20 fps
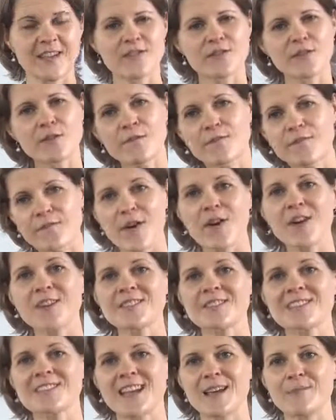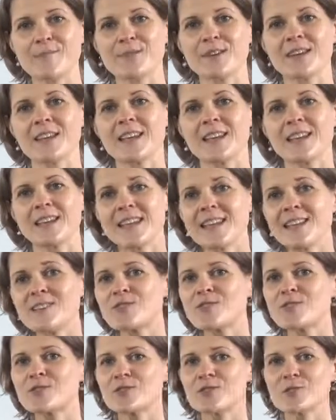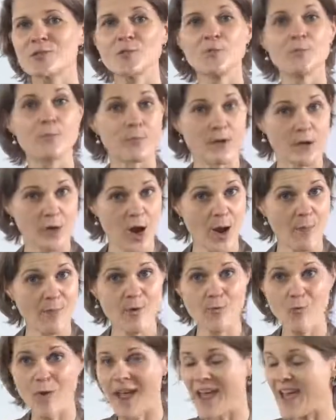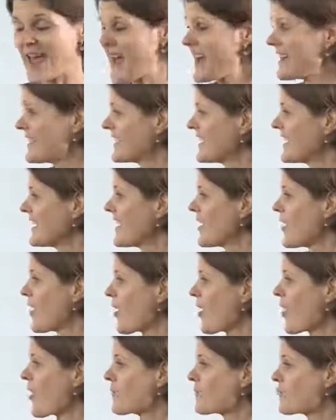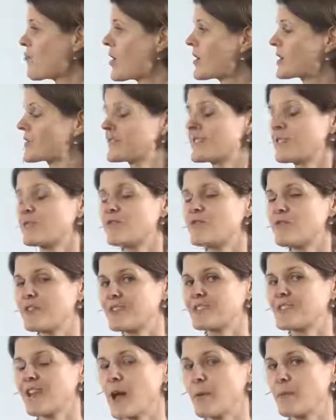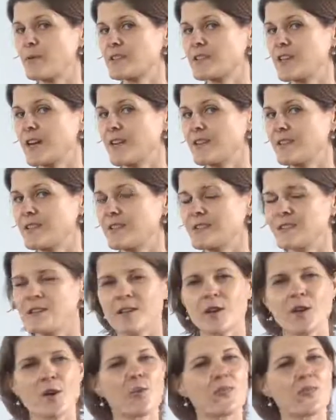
The first step is to become aware of what the risk appetite is.